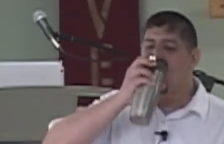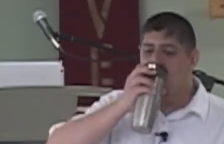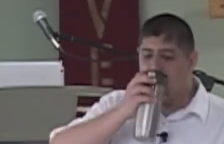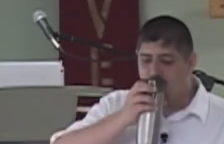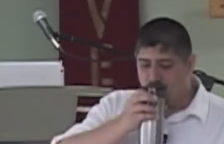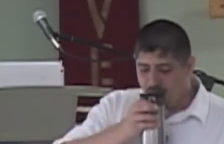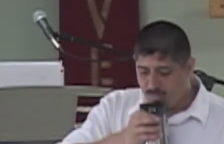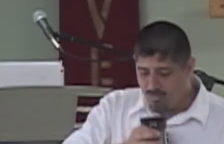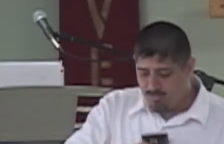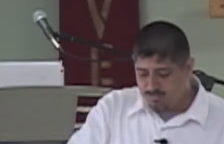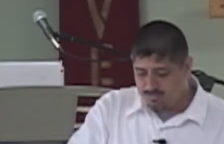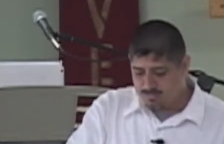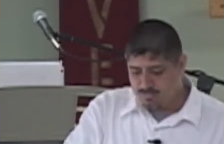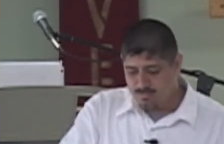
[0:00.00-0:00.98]

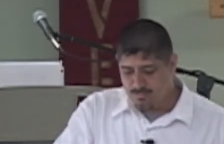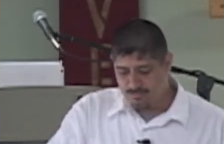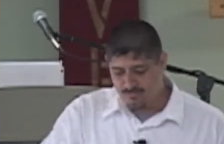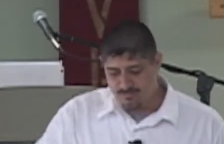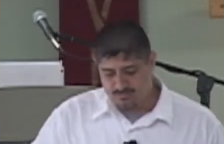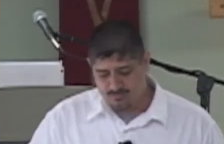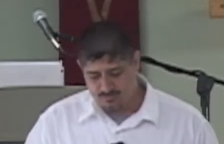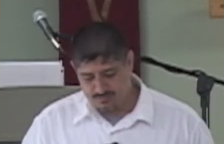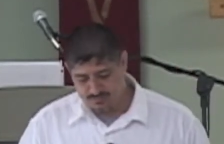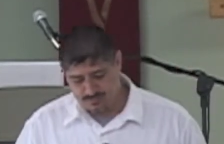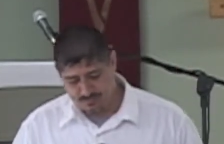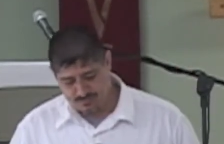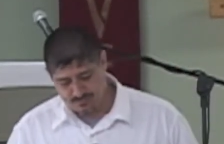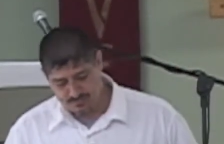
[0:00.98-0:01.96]

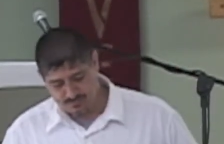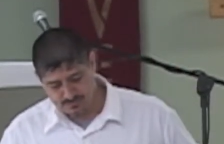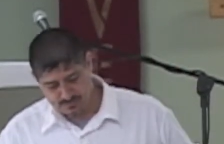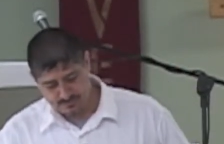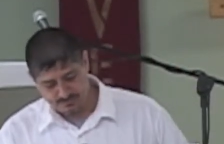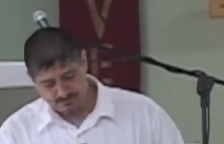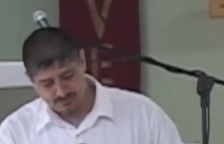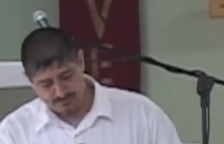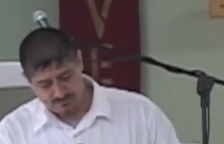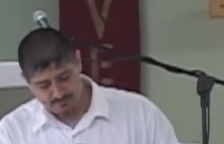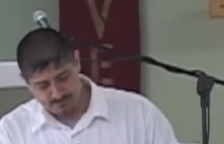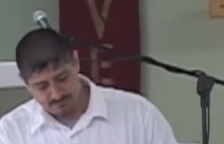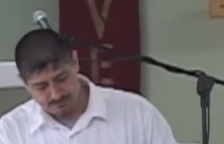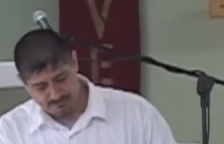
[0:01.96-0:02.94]

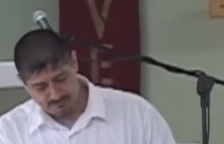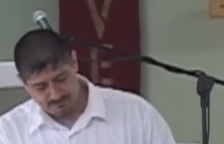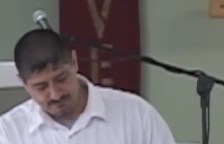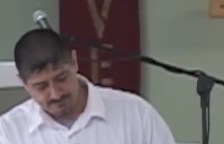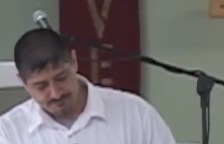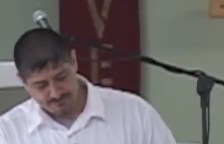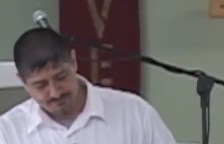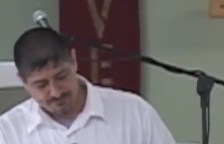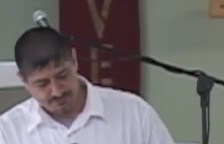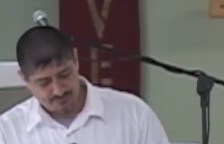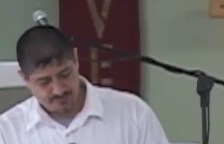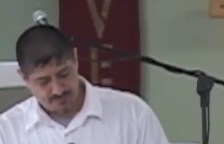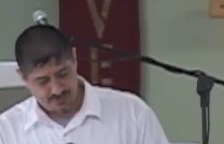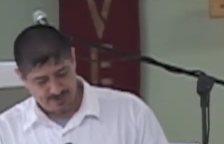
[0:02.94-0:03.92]

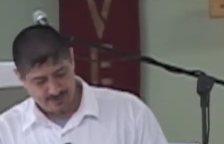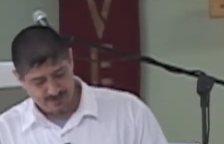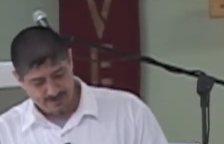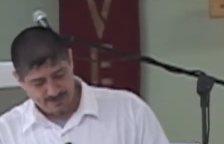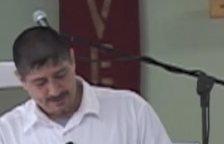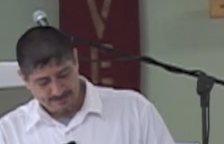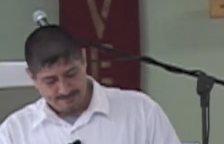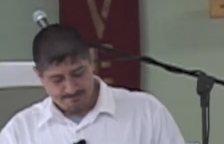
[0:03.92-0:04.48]
(silence)